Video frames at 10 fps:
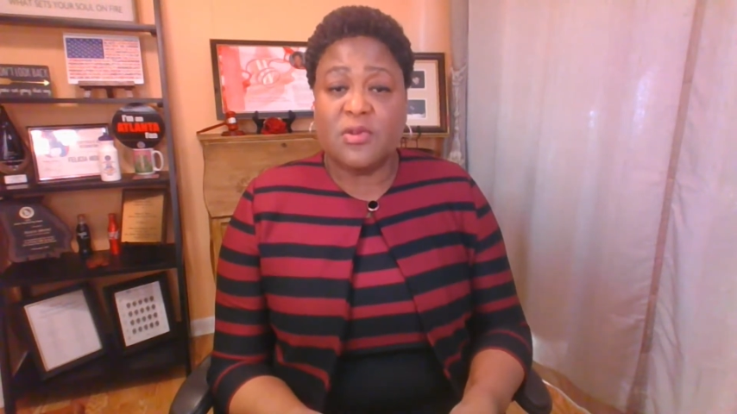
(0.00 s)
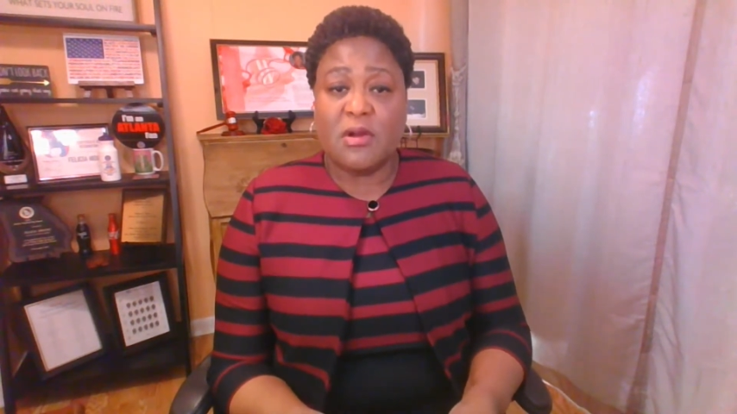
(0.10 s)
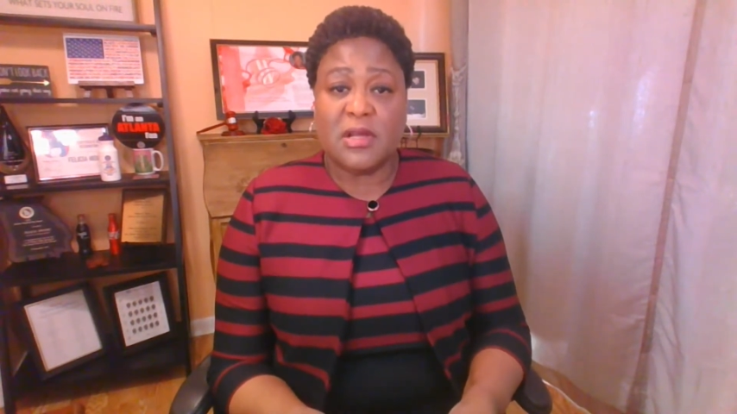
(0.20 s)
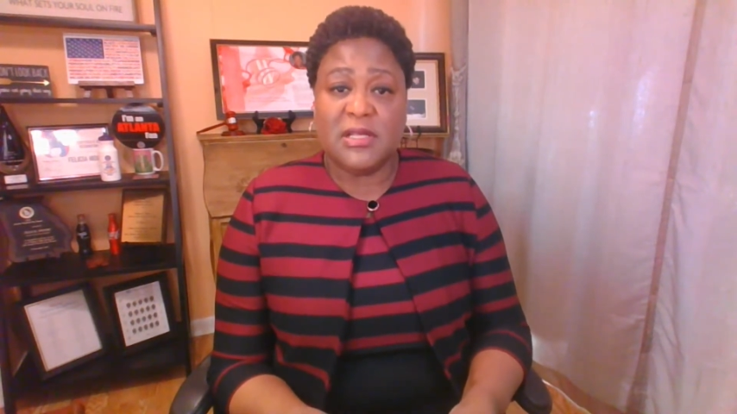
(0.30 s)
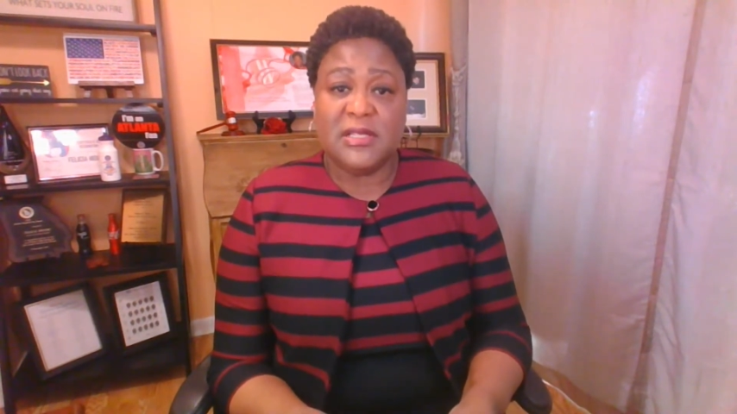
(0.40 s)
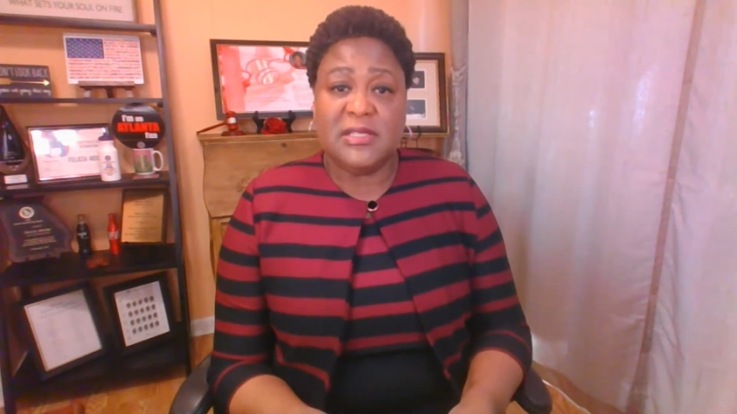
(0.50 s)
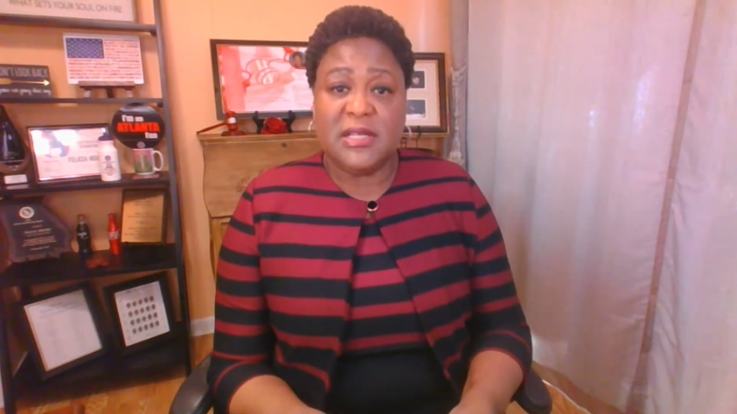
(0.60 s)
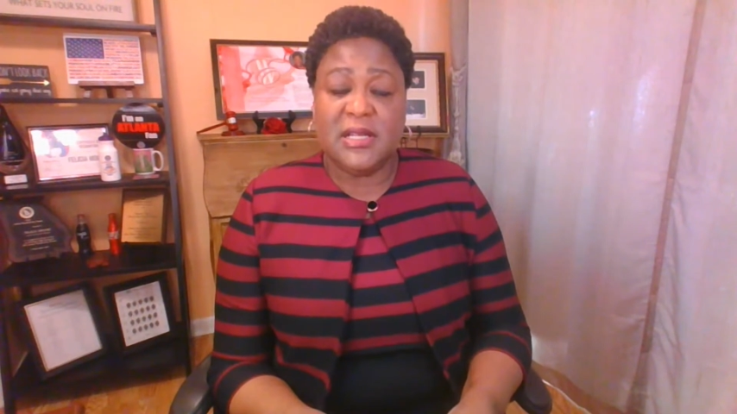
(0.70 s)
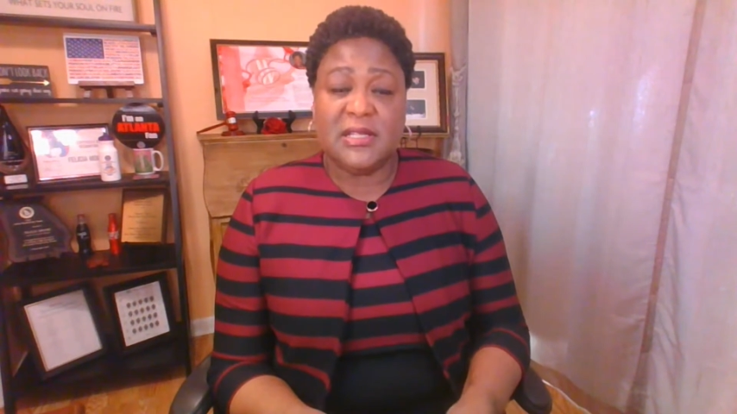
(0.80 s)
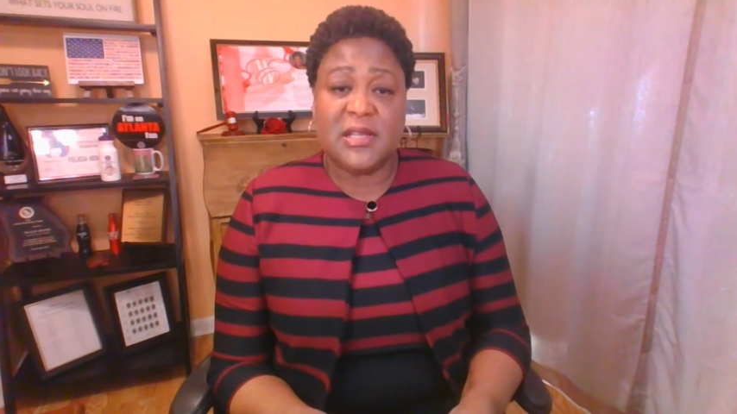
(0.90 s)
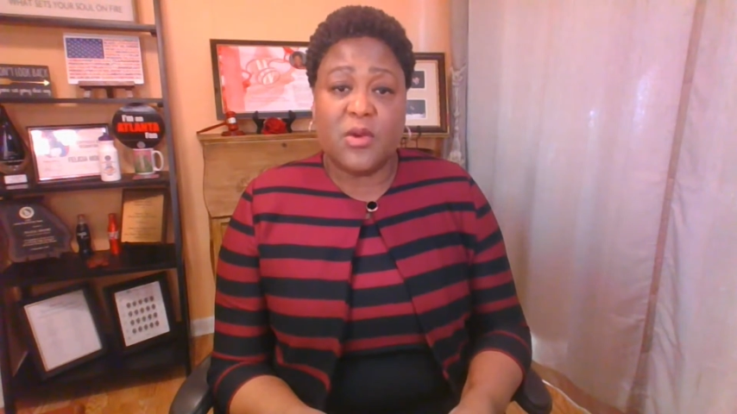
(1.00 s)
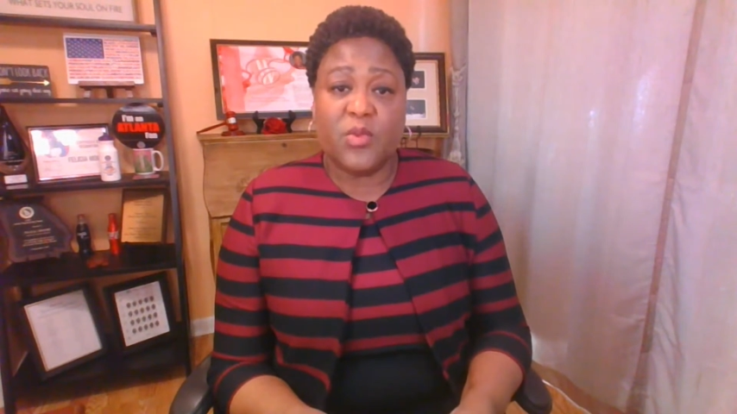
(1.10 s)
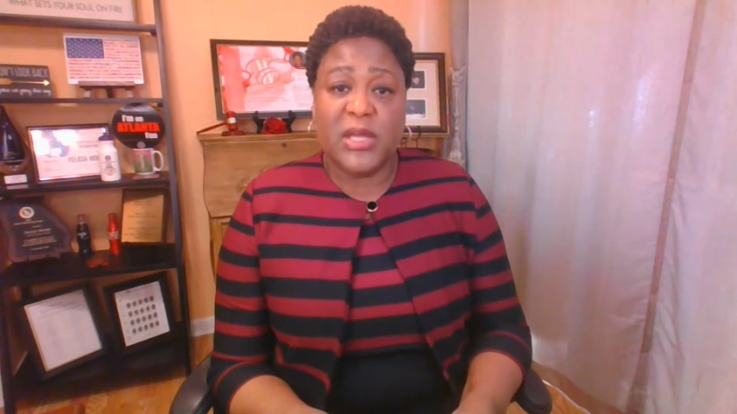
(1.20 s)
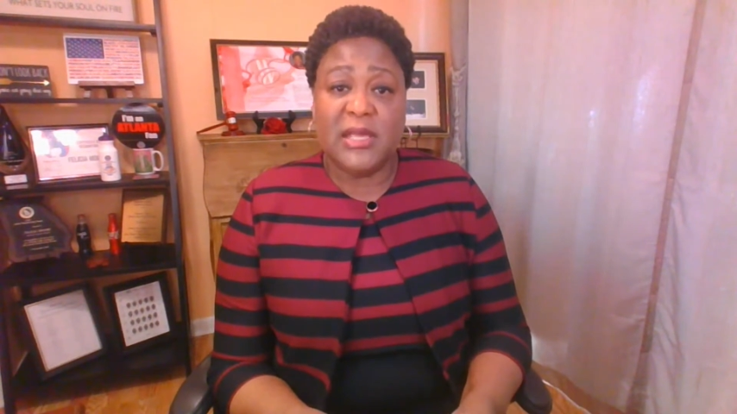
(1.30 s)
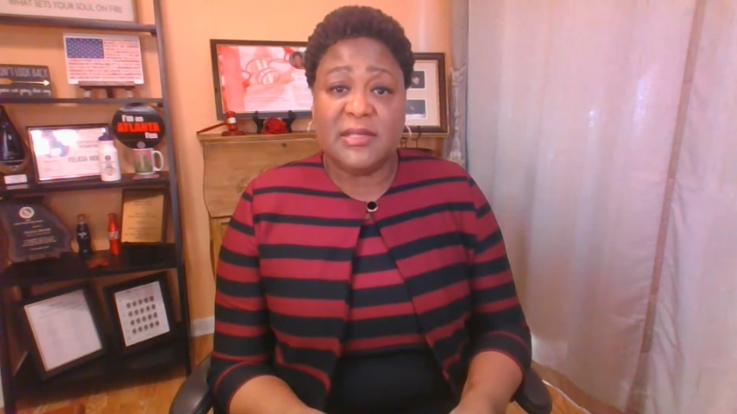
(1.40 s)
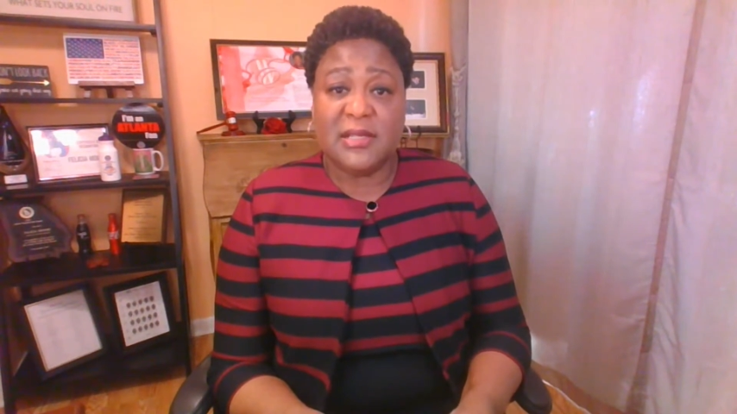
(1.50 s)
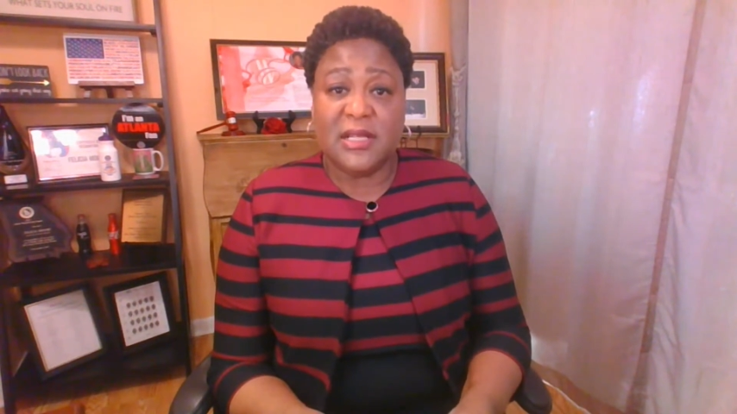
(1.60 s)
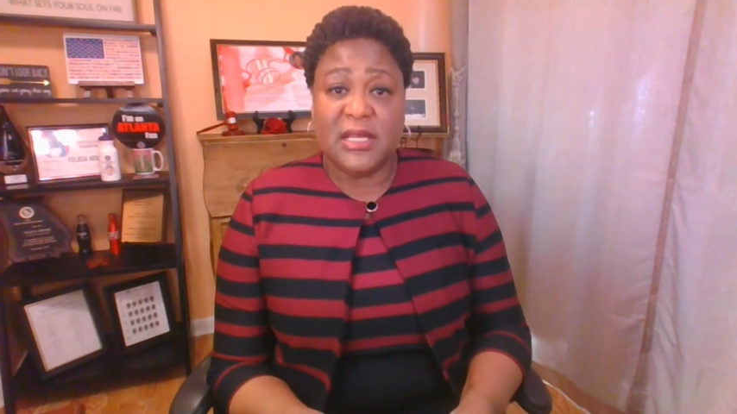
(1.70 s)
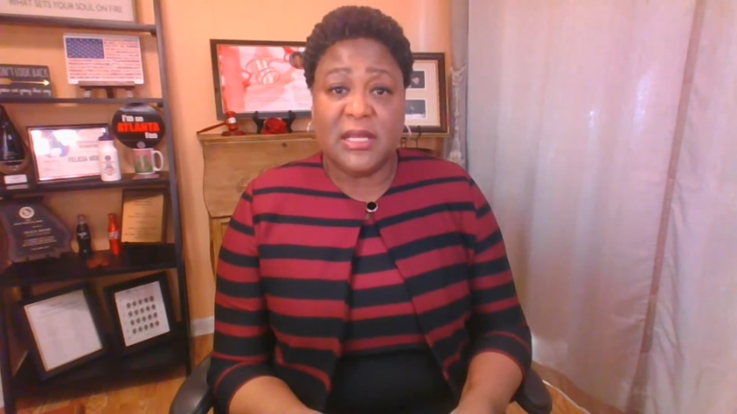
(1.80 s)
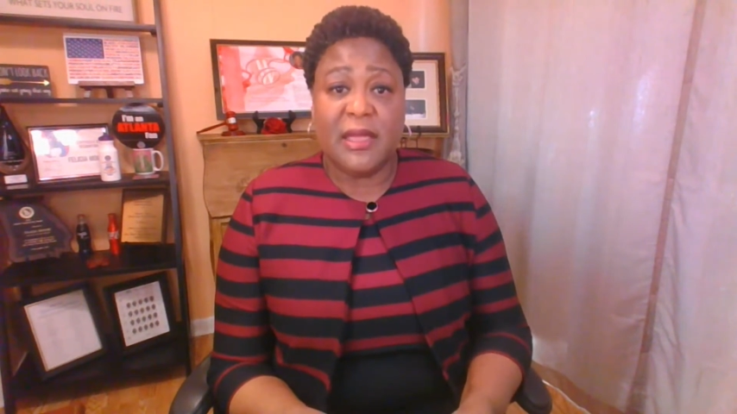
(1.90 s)
strong in the city as our weakest
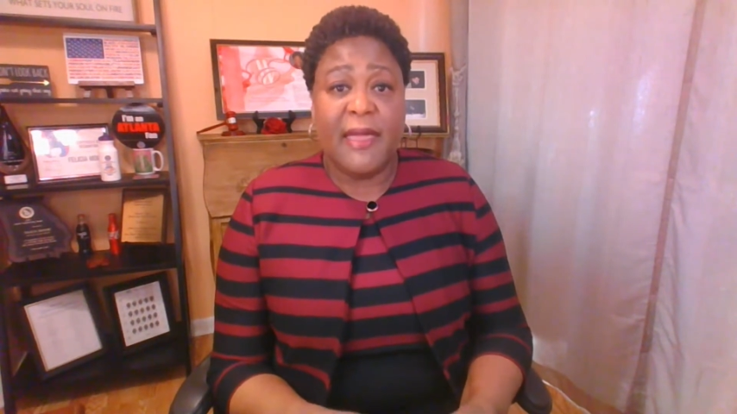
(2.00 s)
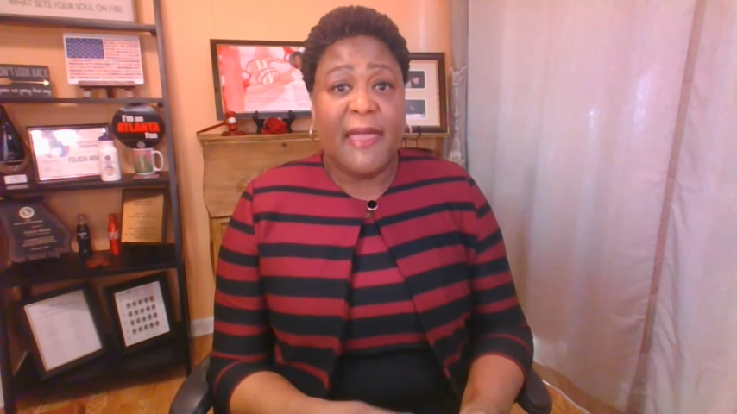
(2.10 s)
link.